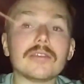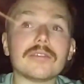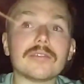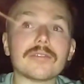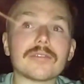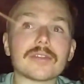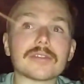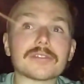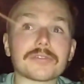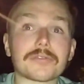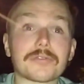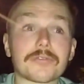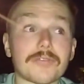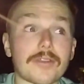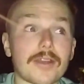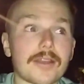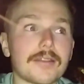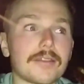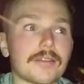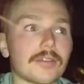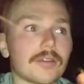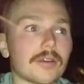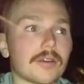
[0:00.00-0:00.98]
There's a
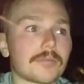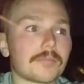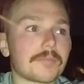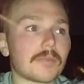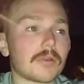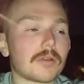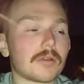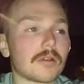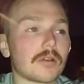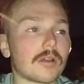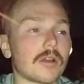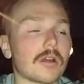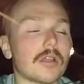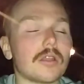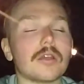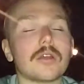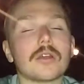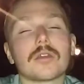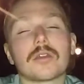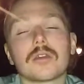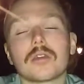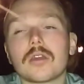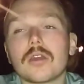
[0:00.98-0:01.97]
friend
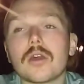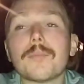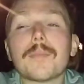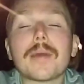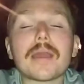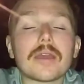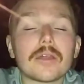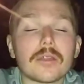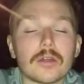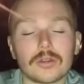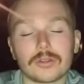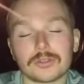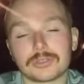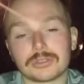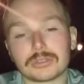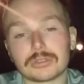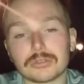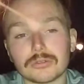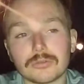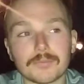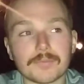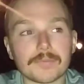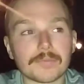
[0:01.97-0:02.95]
a mate at the
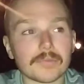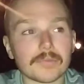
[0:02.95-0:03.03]
hostel